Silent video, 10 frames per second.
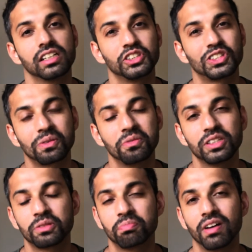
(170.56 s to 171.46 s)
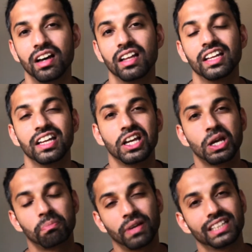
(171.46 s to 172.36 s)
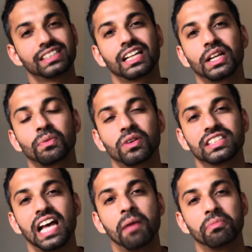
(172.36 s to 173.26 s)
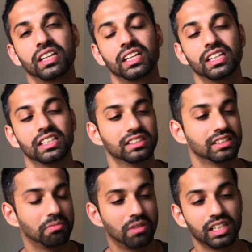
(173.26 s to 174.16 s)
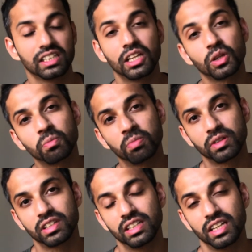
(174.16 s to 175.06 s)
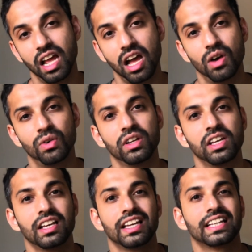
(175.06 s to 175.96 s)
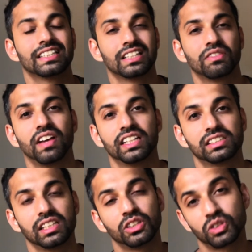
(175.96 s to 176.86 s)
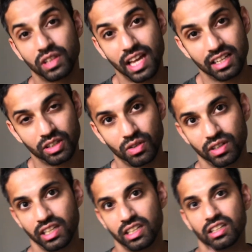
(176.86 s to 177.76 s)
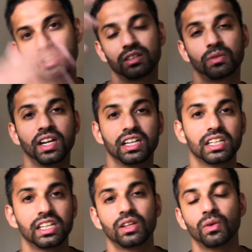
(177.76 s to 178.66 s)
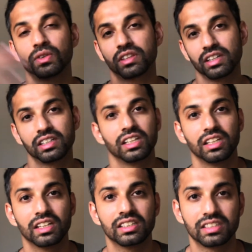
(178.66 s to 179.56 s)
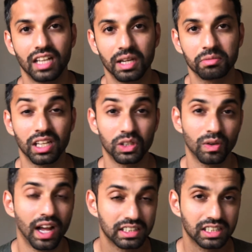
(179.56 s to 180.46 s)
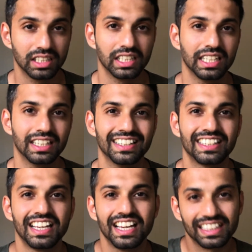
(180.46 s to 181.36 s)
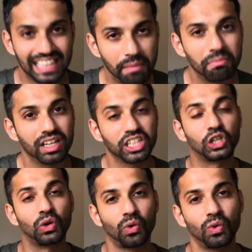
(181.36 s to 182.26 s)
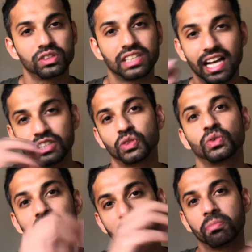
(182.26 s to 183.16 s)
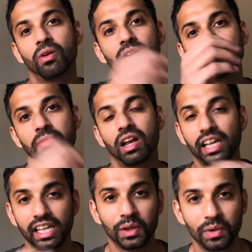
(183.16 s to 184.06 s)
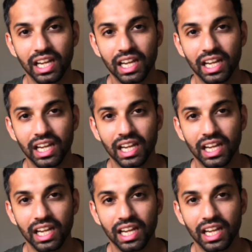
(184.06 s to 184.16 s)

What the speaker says: instruments, but basically what's happening is the money that you put in now is invested so that in the 20 or 30 years time that you actually need it, that money grows as you keep on plugging away